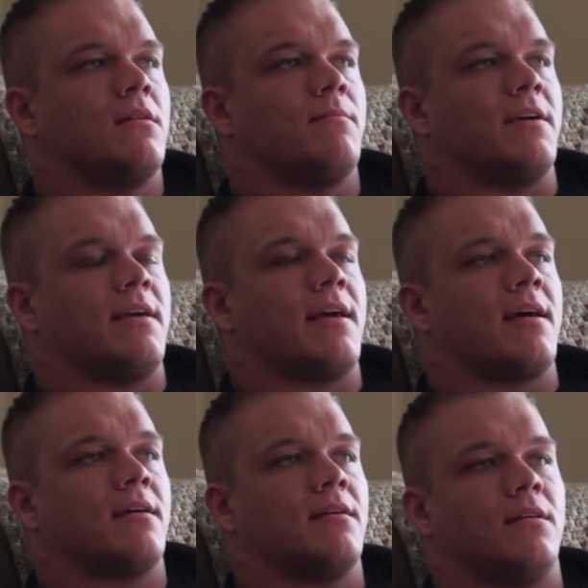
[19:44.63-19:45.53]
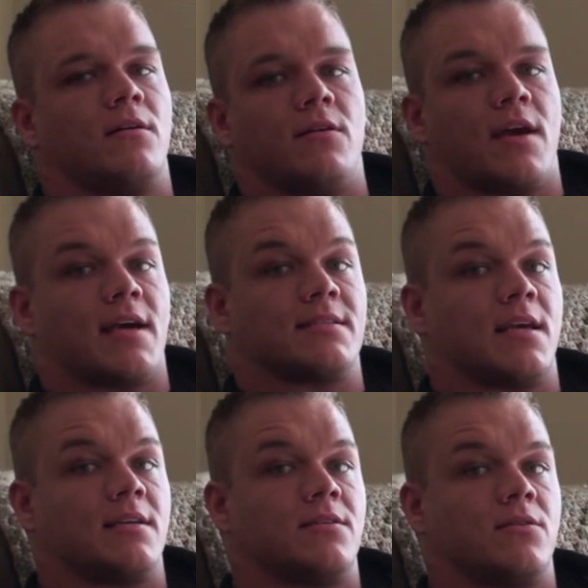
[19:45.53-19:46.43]
But yeah, you guys
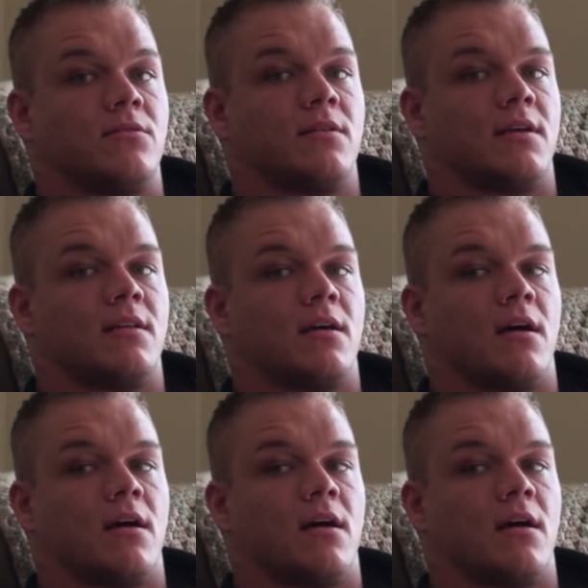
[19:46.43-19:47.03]
stay tuned, and